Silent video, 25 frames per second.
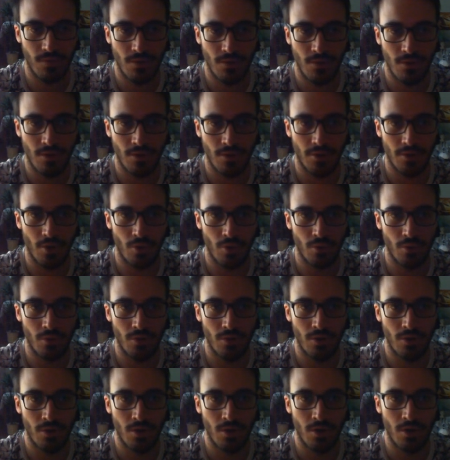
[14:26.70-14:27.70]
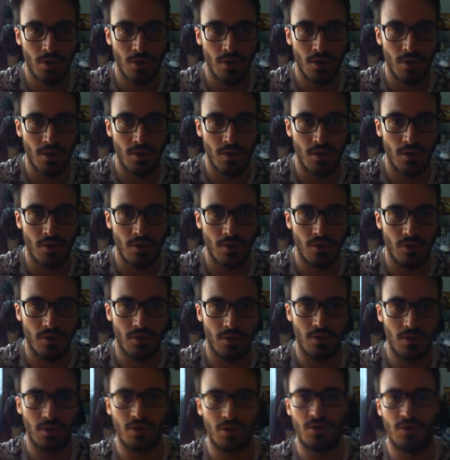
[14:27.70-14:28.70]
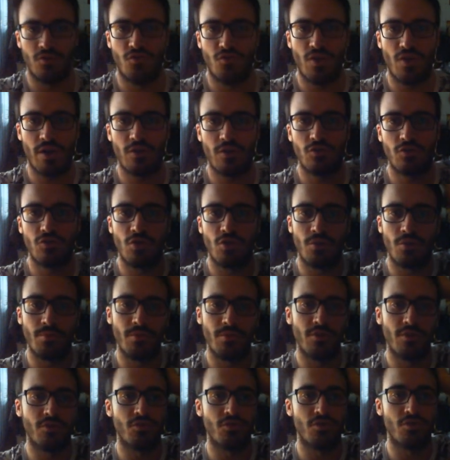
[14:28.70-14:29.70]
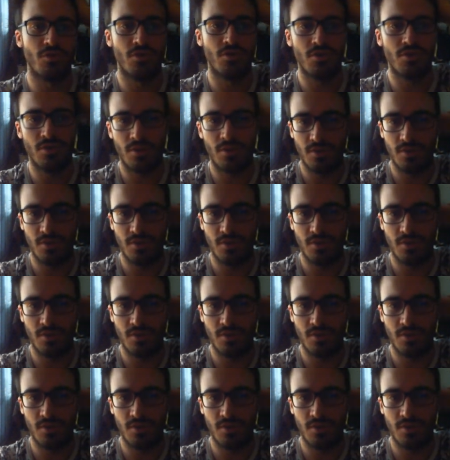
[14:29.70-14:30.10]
No. Dragonstorm Return.